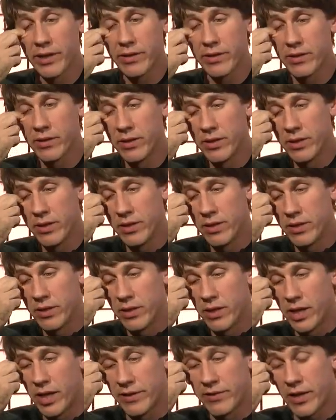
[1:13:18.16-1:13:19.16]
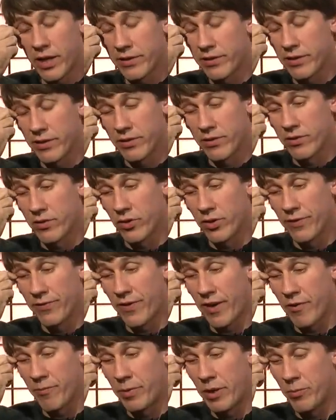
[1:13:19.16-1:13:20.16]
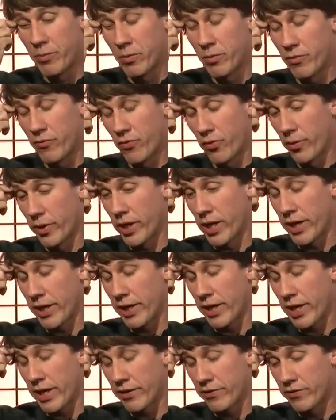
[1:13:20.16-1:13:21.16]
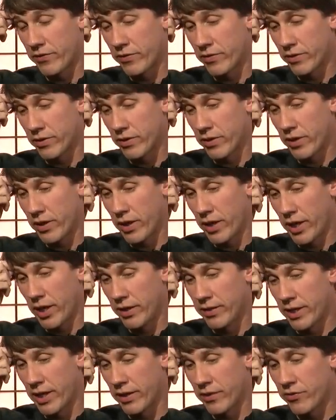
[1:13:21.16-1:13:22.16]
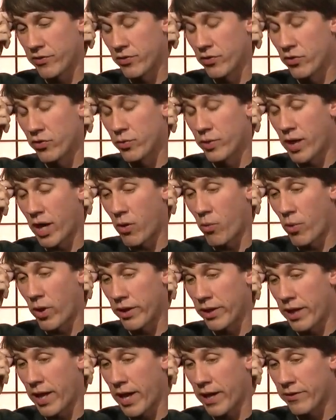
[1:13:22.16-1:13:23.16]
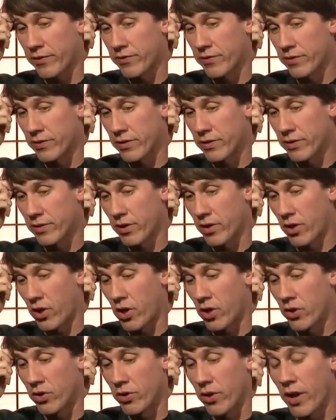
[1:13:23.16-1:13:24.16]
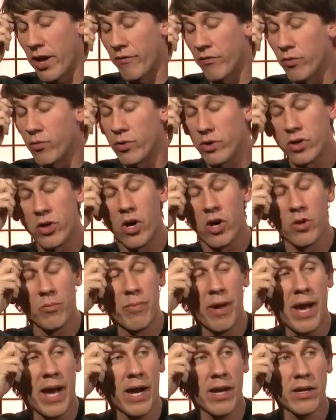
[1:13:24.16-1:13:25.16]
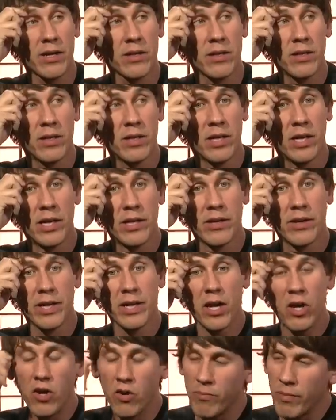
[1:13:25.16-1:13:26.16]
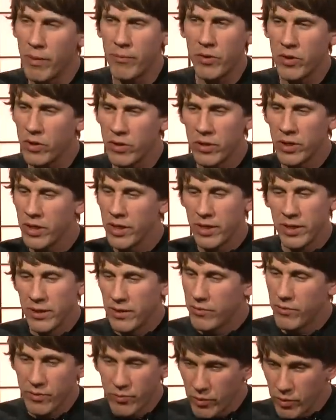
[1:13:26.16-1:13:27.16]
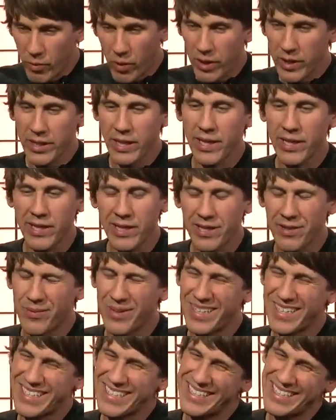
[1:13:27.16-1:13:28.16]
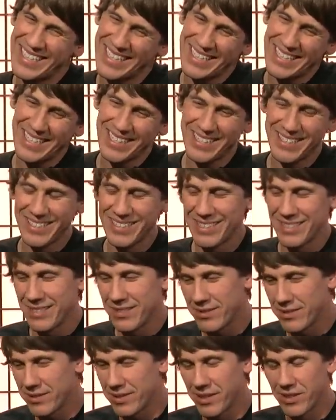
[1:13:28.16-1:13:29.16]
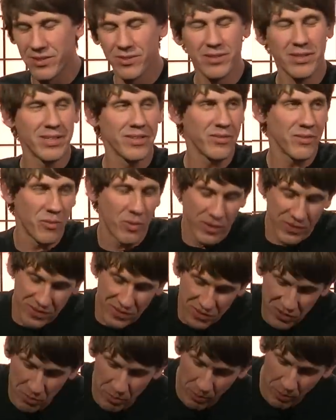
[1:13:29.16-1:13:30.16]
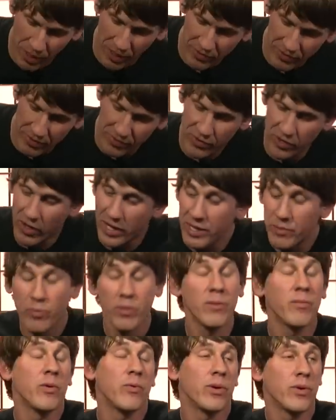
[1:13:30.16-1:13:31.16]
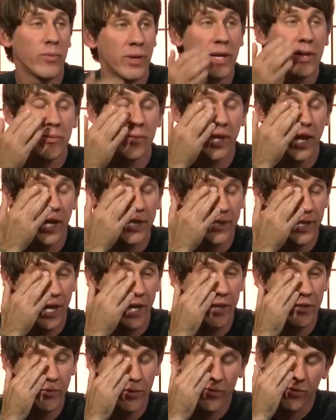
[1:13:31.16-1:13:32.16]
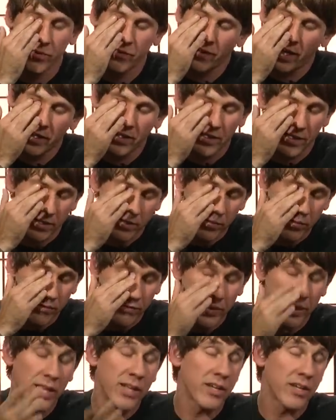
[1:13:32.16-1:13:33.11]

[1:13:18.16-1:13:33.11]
I, I talked to 35 people before we got a yes, and then as soon as we got one yes, all everyone called back, and they're like, "Oh, remember." We wanted to get in. I'm like, yeah, you know, it wasn't super positive. So like, we we we, we had that, and we've we've had it. A, we've seen